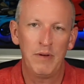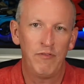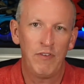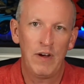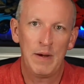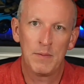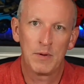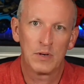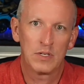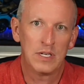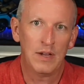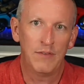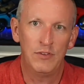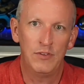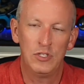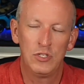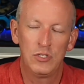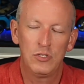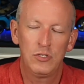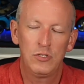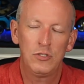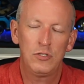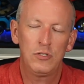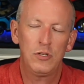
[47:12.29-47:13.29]
Framework stuff is
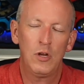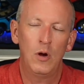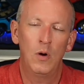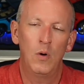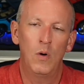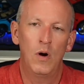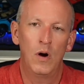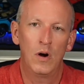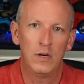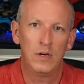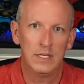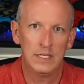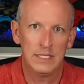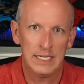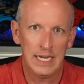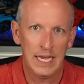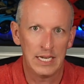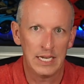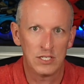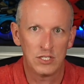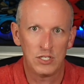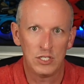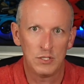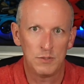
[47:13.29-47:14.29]
so hard to
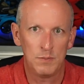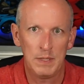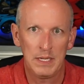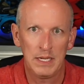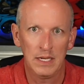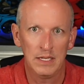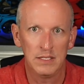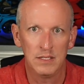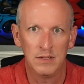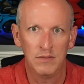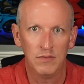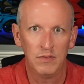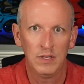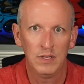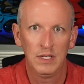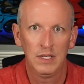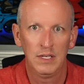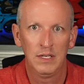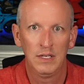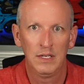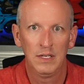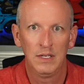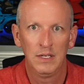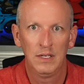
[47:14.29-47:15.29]
test just because of,
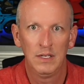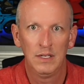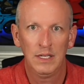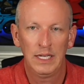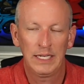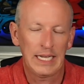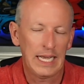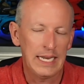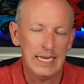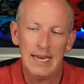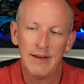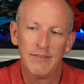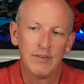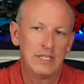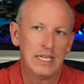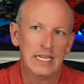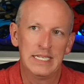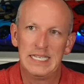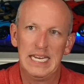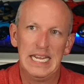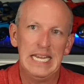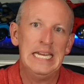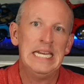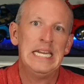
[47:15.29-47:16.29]
like, I never
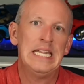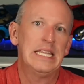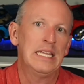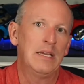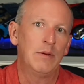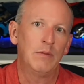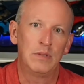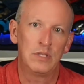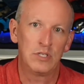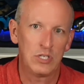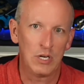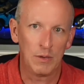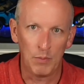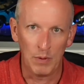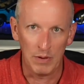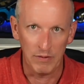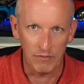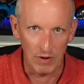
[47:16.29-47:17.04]
test anything with a SharePoint